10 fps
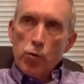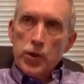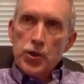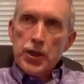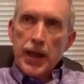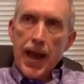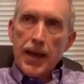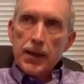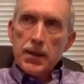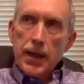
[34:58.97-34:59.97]

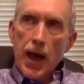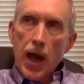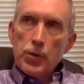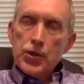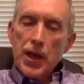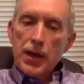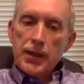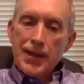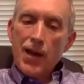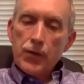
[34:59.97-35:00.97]
Christianity, I would say
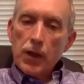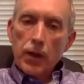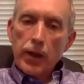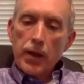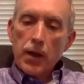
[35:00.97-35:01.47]
definitely